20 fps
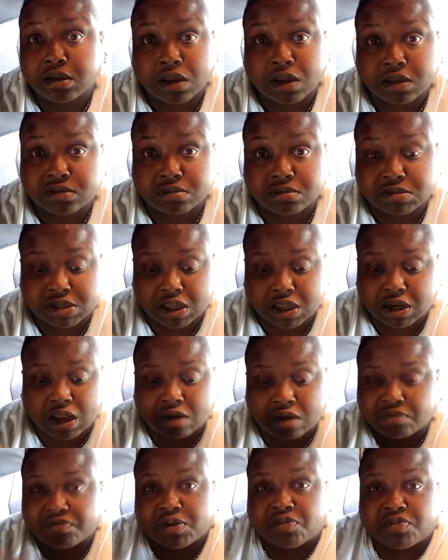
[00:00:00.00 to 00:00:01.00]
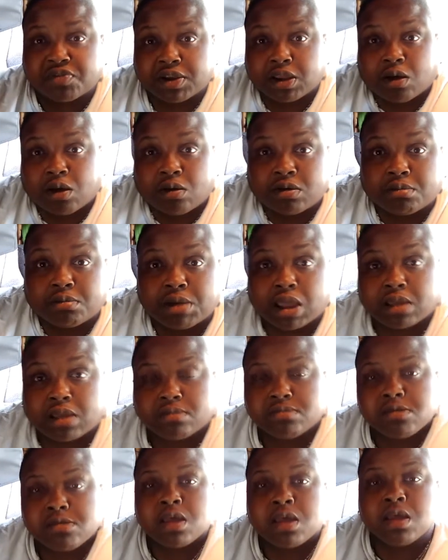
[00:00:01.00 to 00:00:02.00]
That's what I'm saying. I feel funny holding
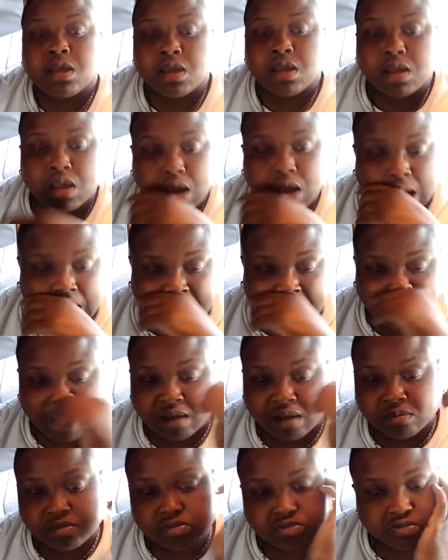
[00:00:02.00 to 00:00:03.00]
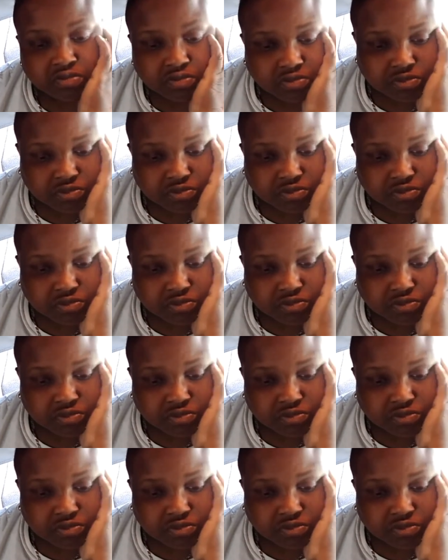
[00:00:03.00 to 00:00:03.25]
the mic. Um,